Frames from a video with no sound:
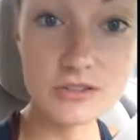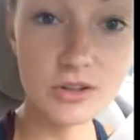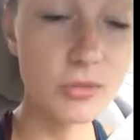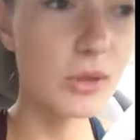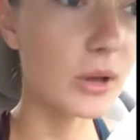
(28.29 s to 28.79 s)

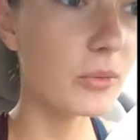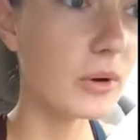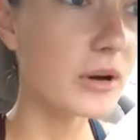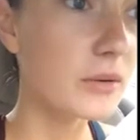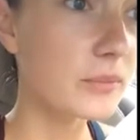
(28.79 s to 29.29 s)
So I'm like,
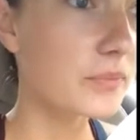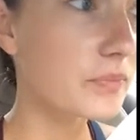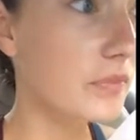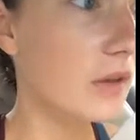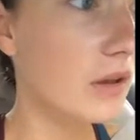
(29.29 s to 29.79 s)
well,
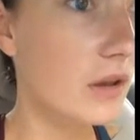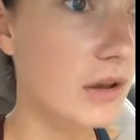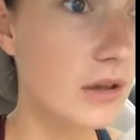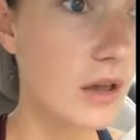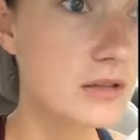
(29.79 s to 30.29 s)

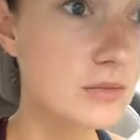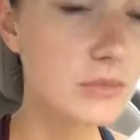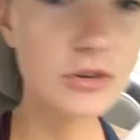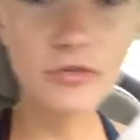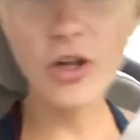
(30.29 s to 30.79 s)
guess I'm
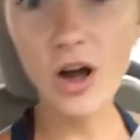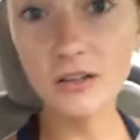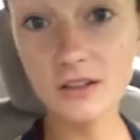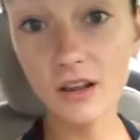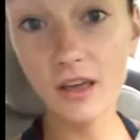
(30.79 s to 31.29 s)
gonna
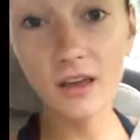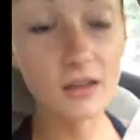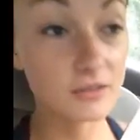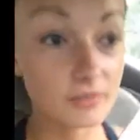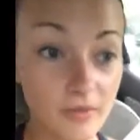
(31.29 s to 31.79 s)
vlog
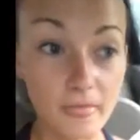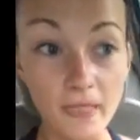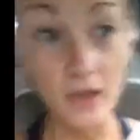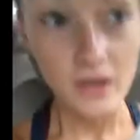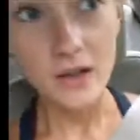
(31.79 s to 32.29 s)
today.
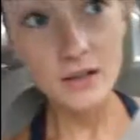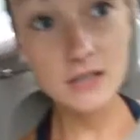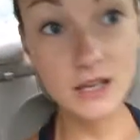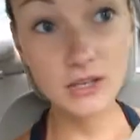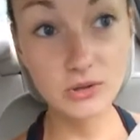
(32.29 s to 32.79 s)

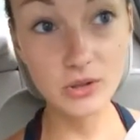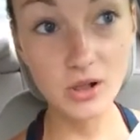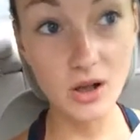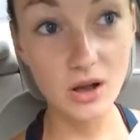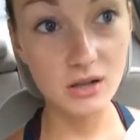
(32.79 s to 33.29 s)
Take you
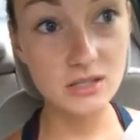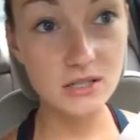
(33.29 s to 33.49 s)
along